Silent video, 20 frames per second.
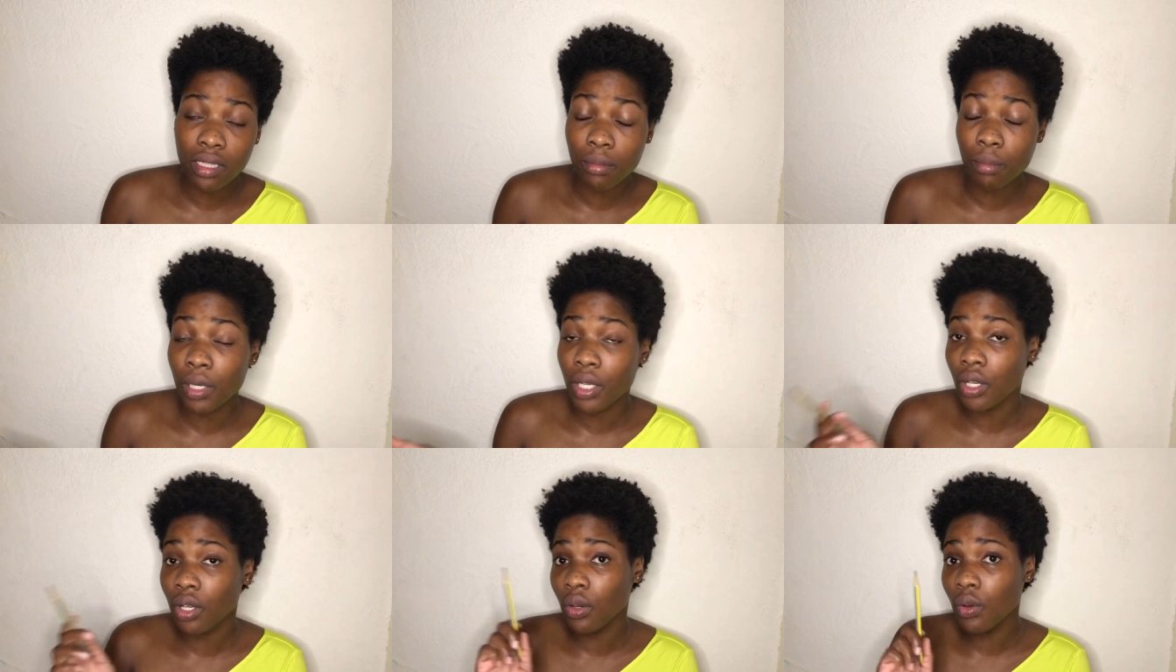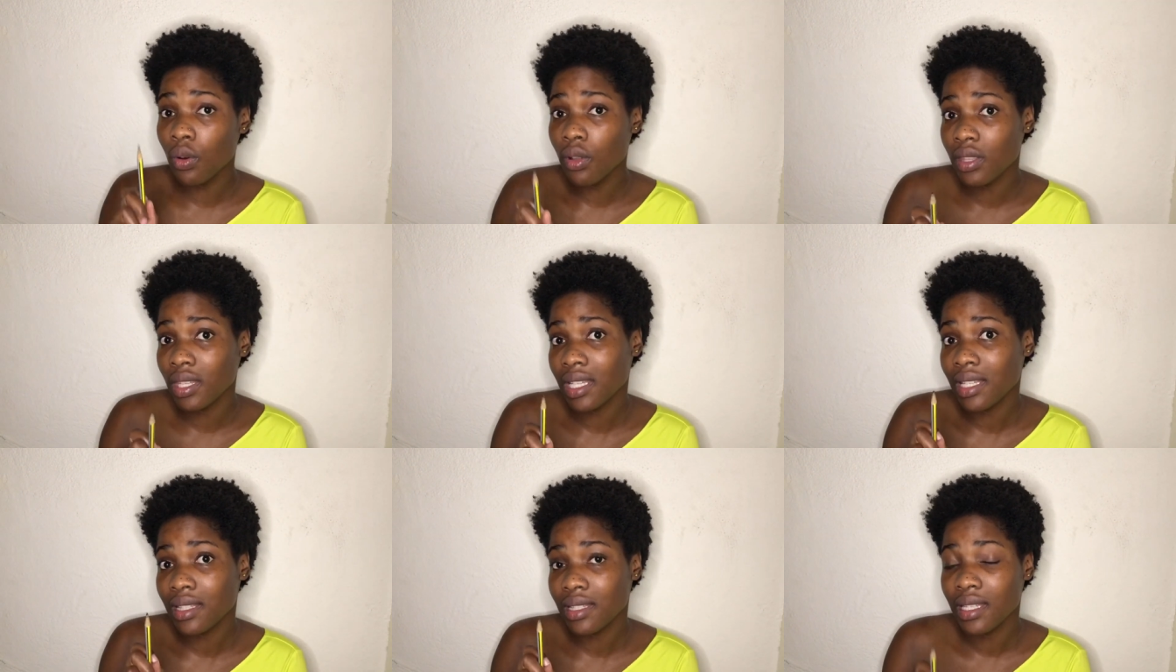But know
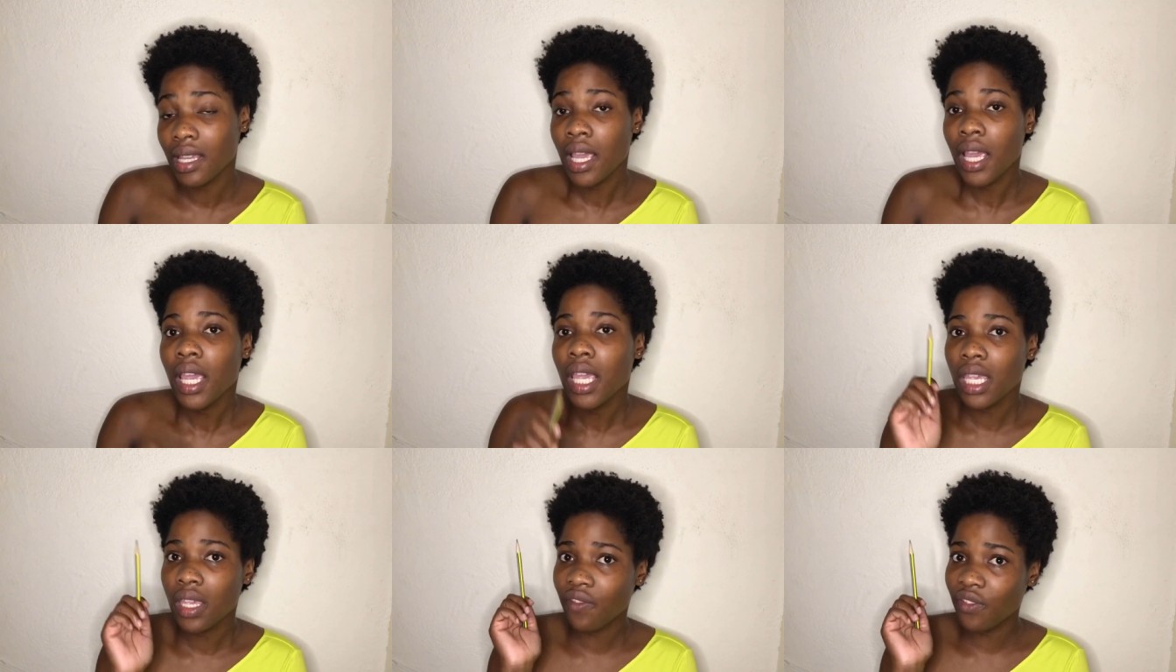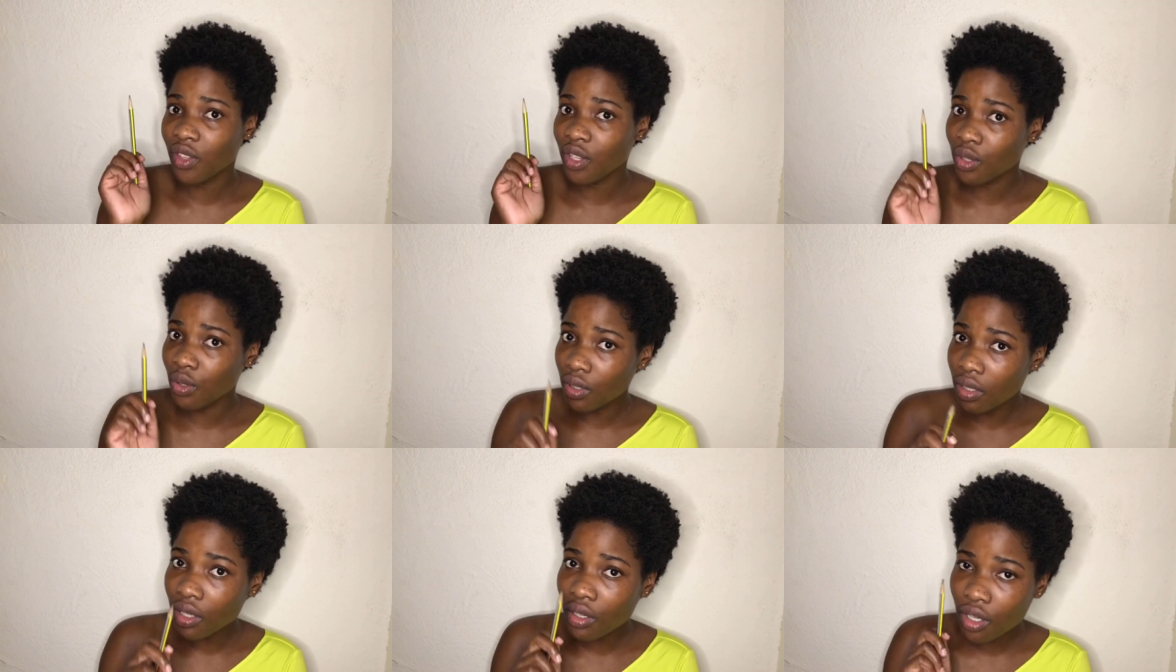this, if you do
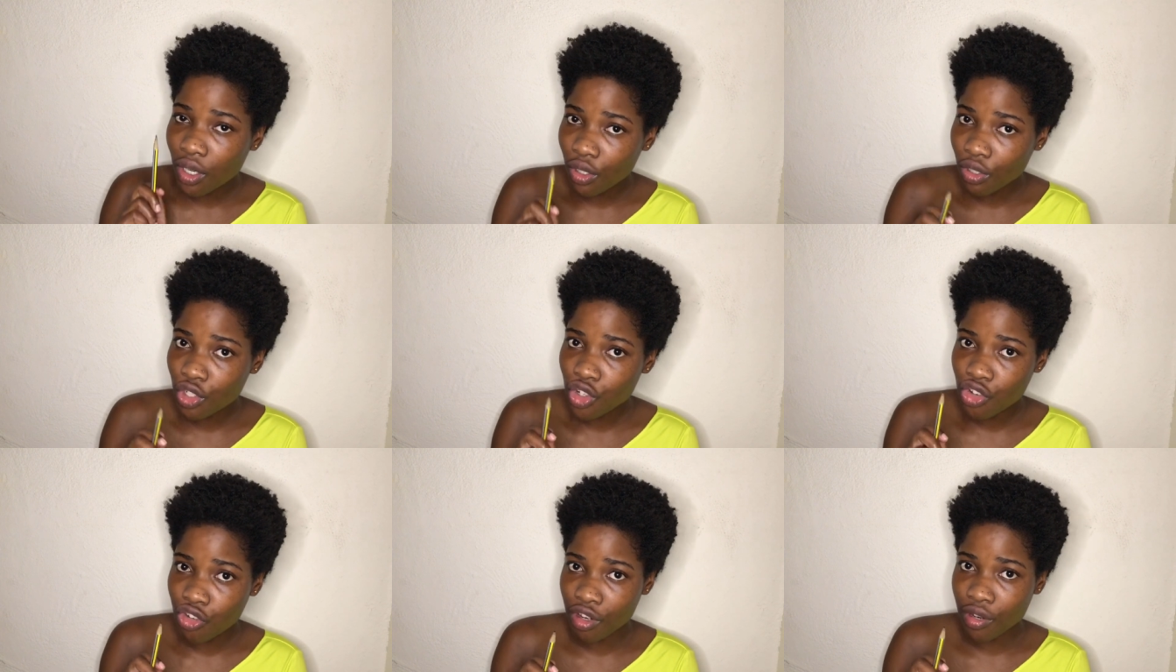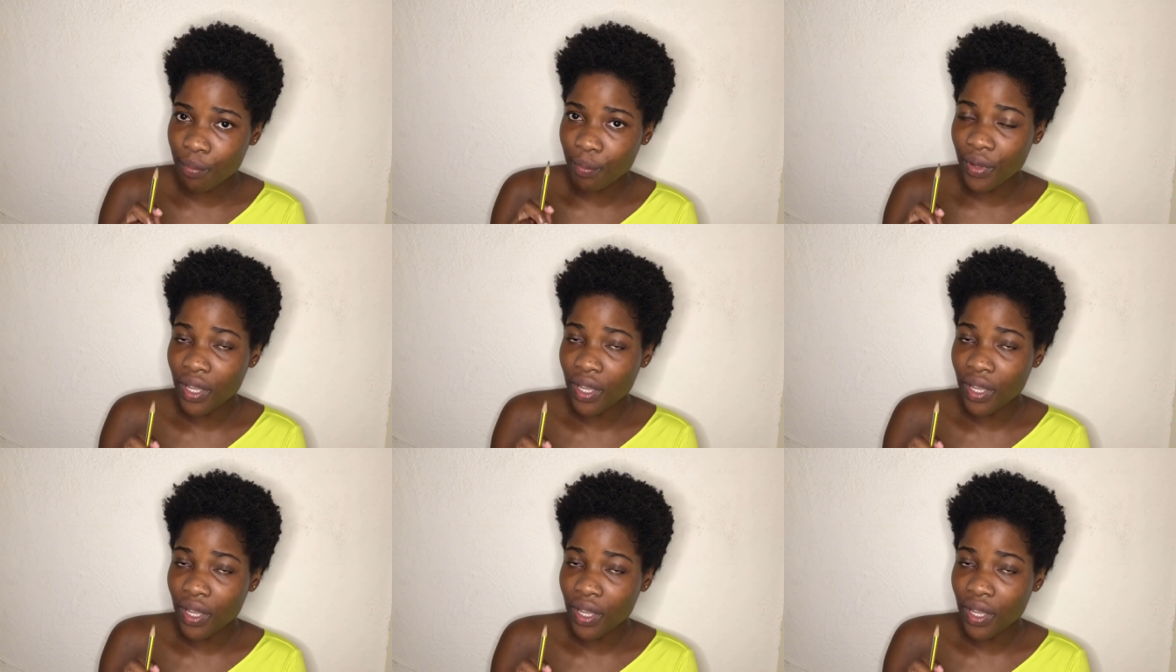the round trip,